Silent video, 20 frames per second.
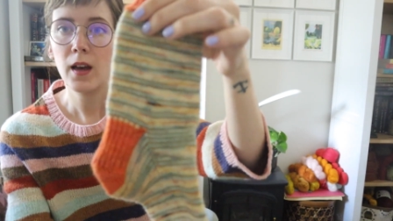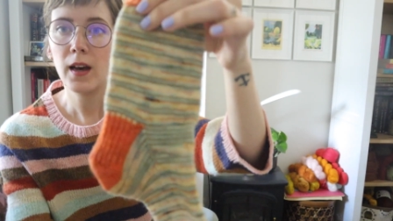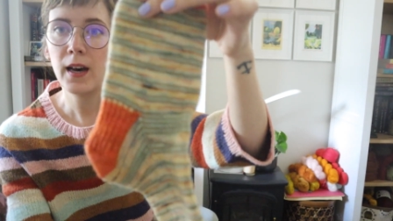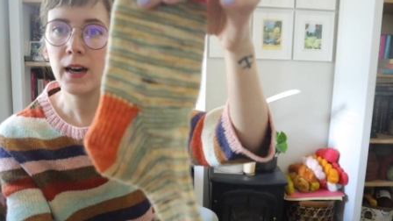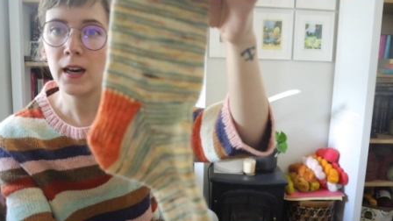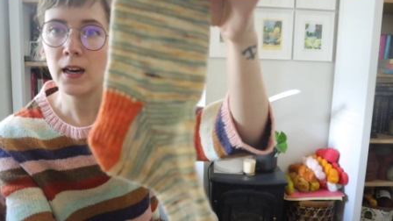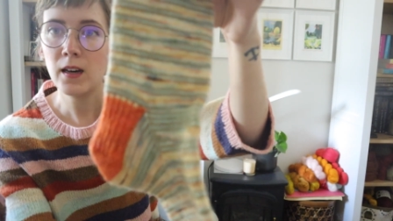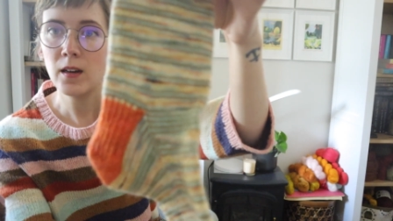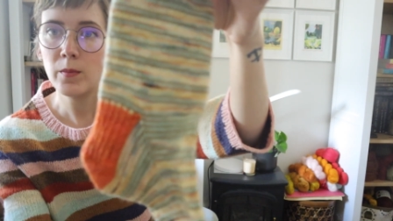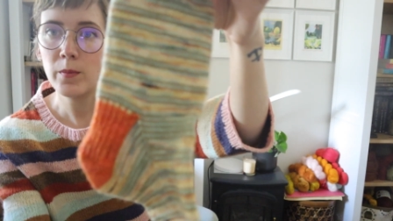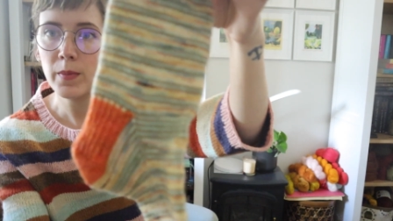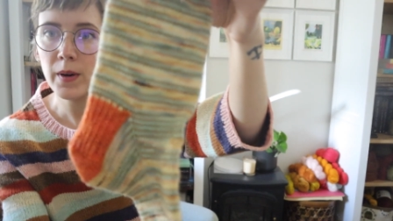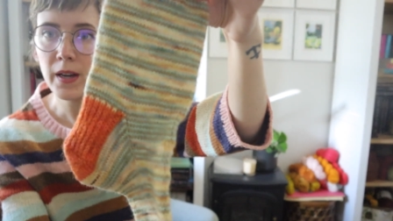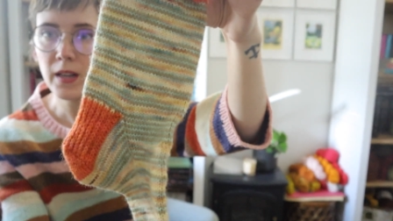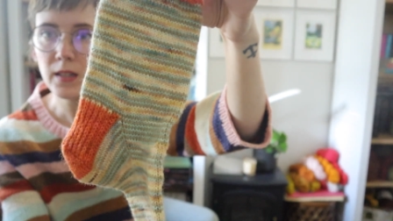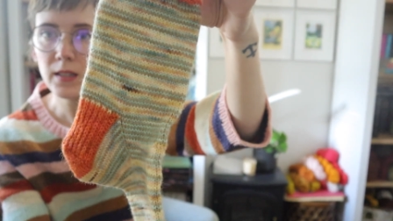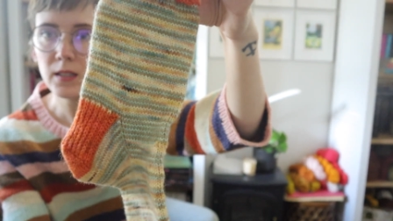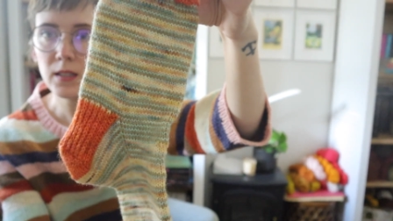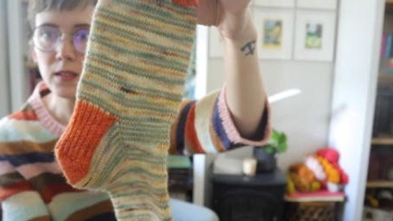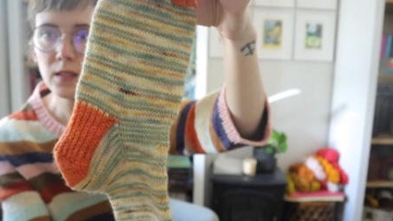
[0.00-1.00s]

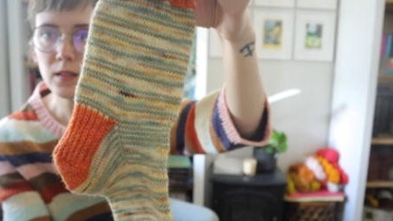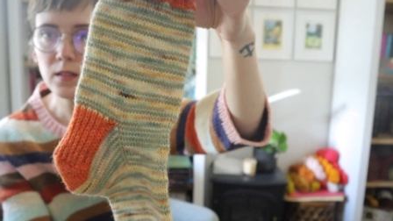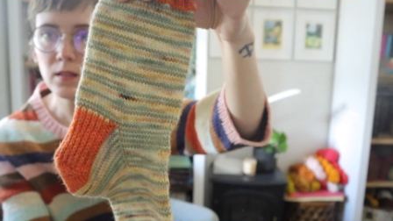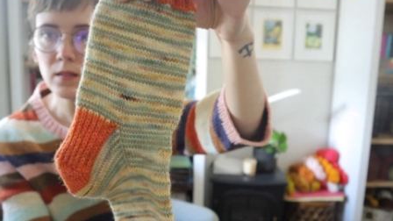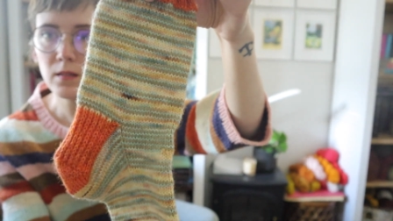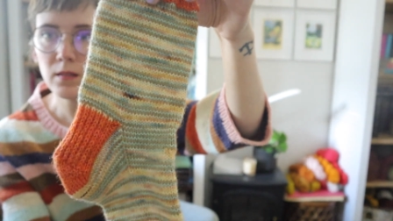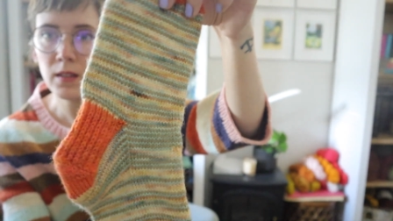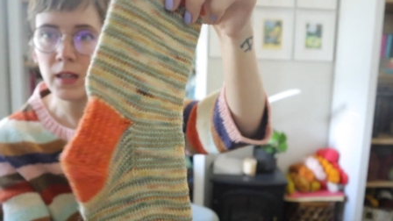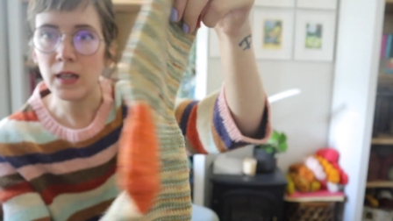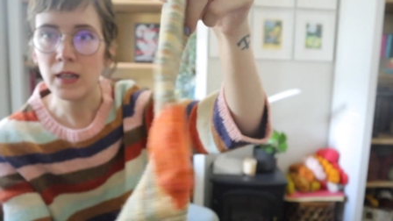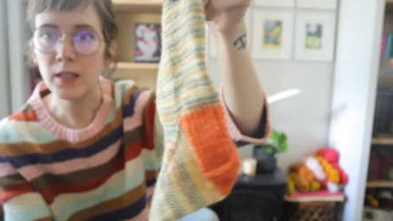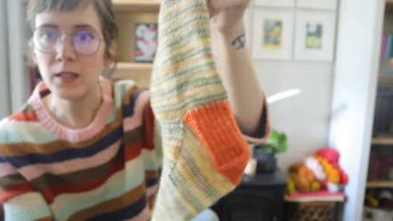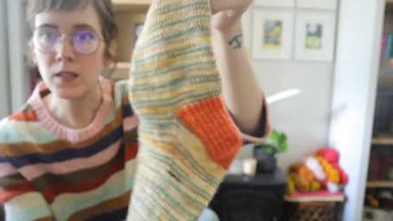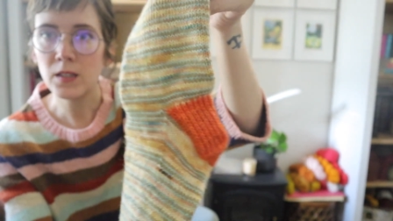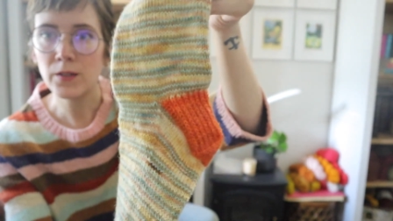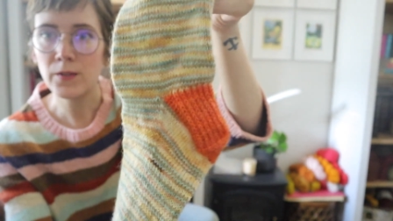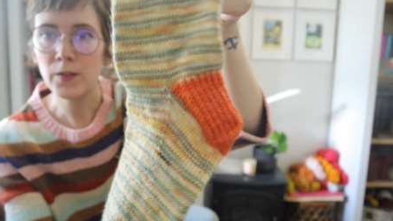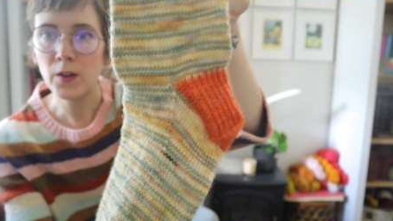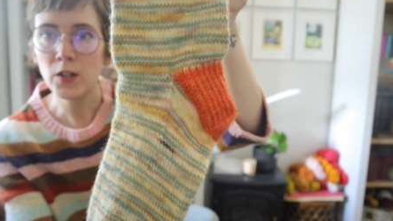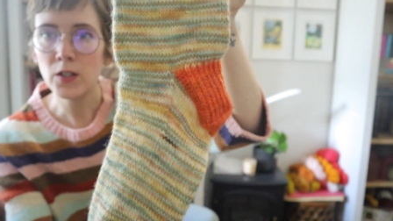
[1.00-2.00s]
But that
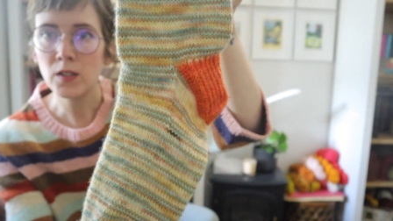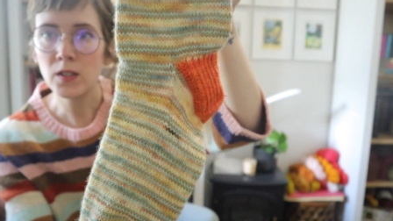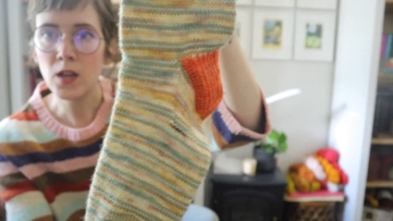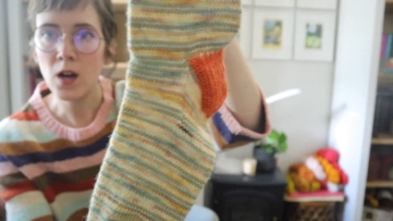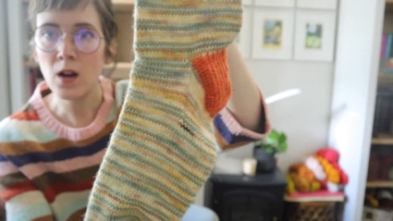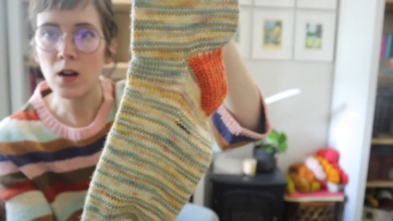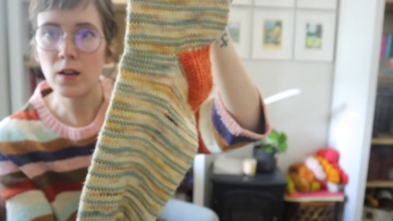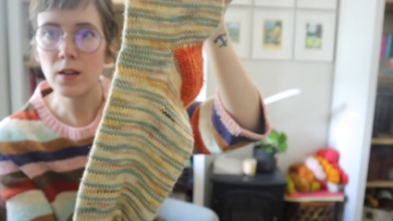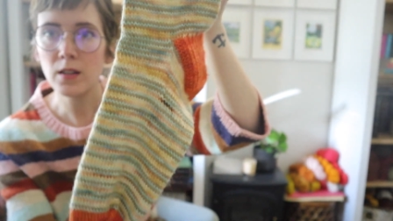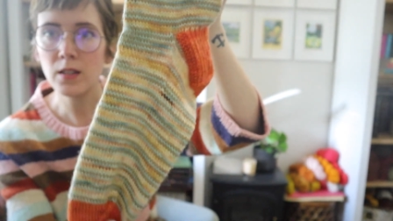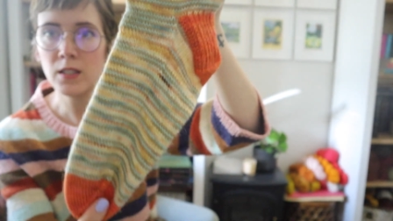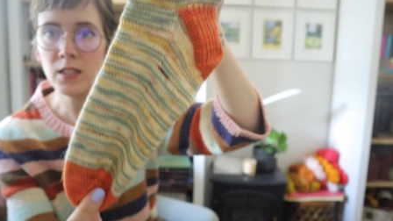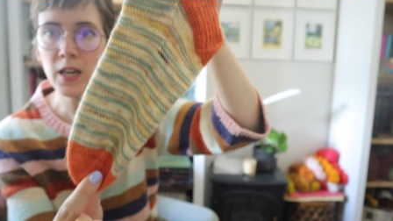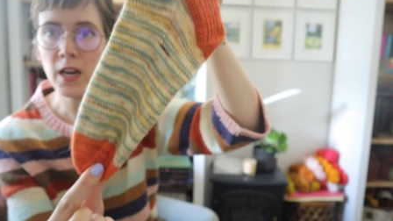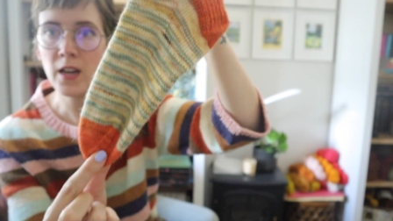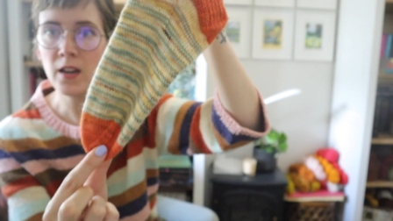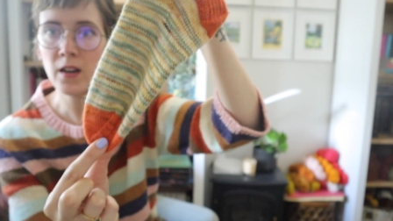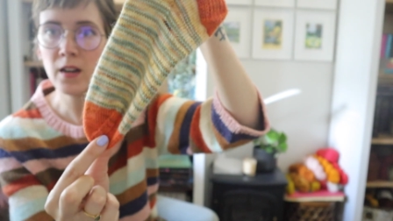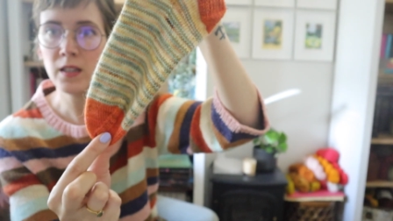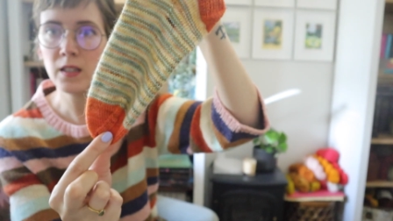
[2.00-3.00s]
is the first sock done.